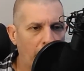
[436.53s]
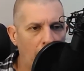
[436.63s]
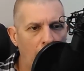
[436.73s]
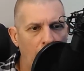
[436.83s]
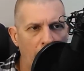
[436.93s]

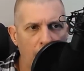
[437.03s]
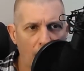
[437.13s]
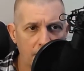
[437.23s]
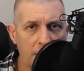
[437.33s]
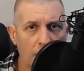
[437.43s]

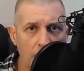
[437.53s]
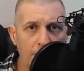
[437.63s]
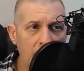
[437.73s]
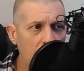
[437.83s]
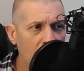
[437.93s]
Has it
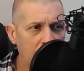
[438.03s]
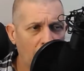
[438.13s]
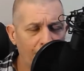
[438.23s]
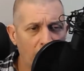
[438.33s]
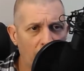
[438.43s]
hurt me not
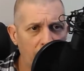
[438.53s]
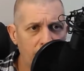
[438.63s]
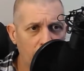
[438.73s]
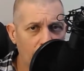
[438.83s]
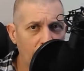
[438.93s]
to have a
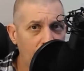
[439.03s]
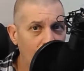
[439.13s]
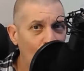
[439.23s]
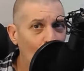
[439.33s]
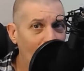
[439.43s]
college degree?
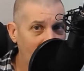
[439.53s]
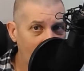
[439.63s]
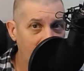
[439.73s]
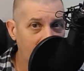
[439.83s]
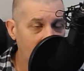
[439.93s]
You
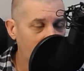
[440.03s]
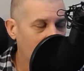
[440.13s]
bet.